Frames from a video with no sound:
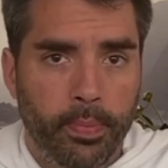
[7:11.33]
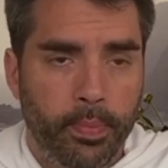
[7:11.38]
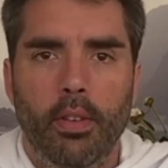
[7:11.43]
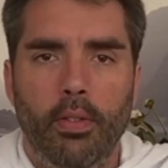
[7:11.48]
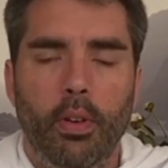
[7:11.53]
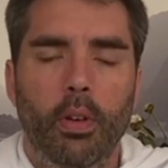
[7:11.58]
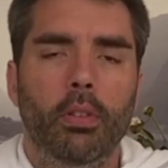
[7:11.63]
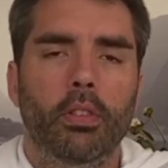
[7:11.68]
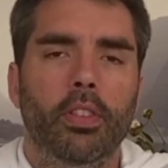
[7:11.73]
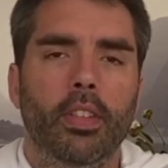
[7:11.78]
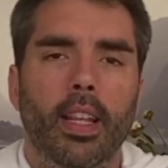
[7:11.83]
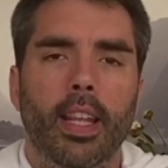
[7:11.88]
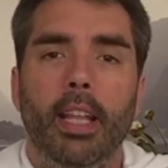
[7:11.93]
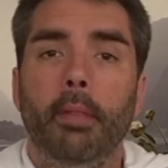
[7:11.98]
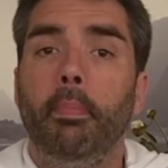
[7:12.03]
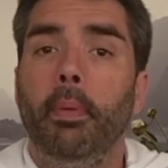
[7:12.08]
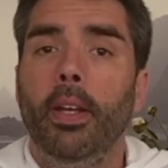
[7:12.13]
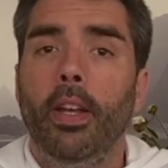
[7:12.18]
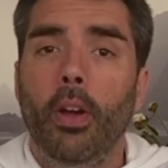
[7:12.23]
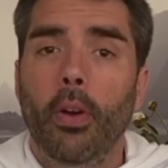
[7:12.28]
Folks, let
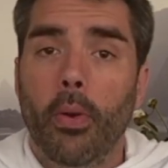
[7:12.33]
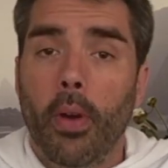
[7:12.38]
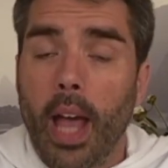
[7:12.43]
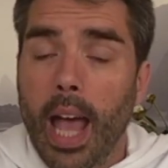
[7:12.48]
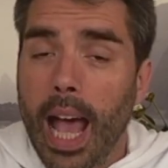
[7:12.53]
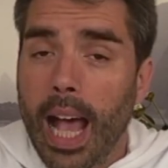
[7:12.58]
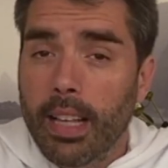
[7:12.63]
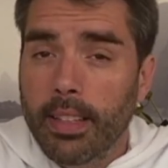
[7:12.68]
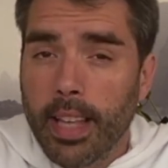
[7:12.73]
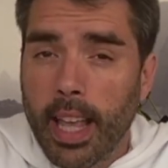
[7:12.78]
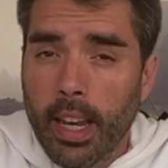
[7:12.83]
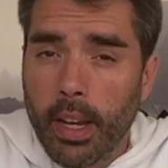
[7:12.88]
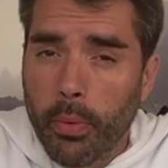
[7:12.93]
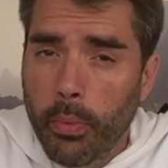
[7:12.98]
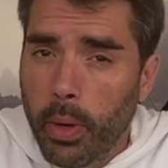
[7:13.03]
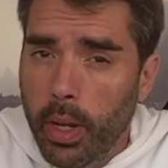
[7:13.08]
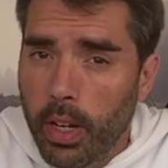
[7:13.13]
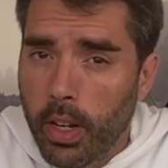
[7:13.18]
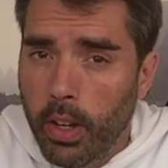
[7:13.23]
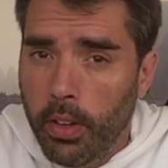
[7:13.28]
me know, has any
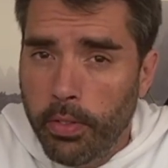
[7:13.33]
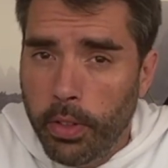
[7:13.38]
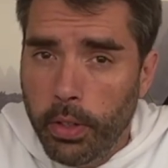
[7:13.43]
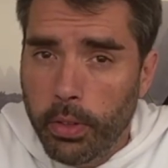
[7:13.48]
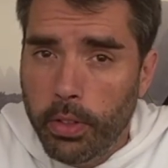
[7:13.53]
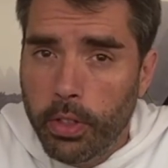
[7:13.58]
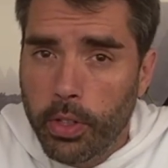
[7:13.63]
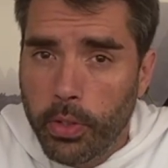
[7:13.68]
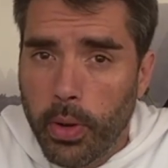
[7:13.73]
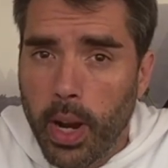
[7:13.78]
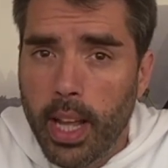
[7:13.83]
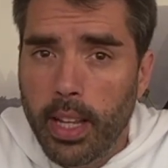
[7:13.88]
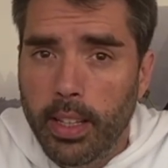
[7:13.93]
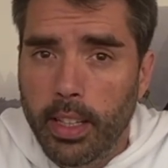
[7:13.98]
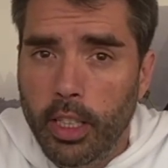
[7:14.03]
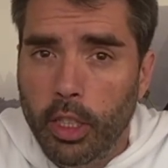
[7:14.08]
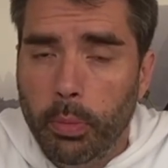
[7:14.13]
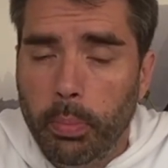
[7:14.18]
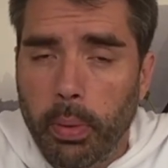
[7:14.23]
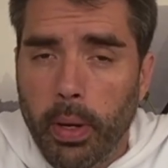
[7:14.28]
one of you tried
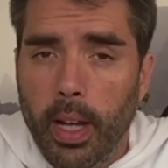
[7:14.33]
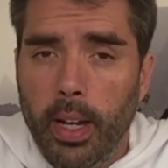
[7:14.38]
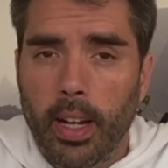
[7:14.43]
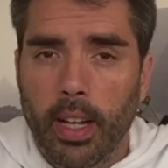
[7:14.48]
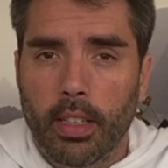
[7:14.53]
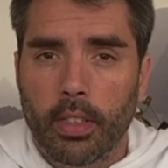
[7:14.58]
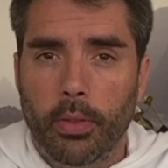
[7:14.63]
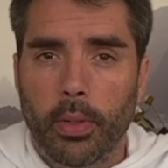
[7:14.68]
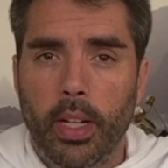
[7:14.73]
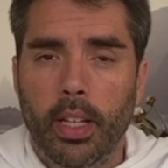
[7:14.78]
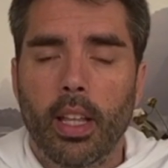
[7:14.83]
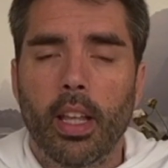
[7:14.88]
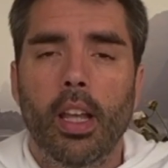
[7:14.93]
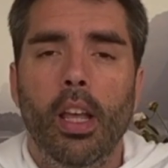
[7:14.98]
these products, right?